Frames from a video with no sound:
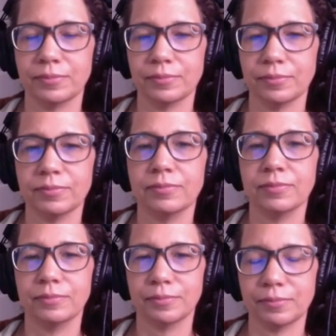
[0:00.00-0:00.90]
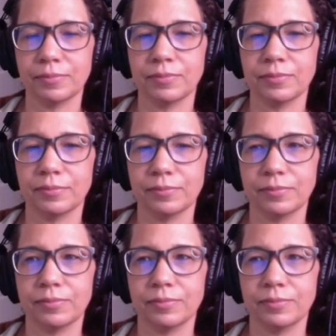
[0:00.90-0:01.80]

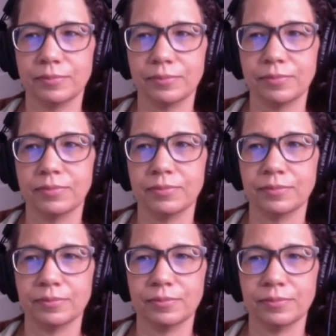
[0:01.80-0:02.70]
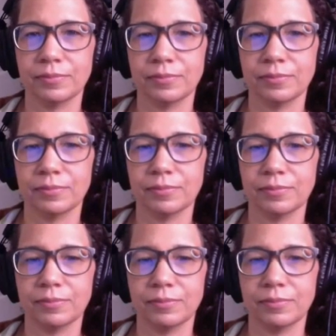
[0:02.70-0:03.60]

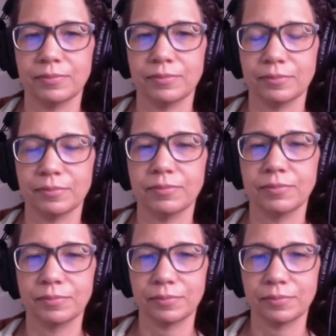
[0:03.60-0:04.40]
No words are spoken by the person on screen.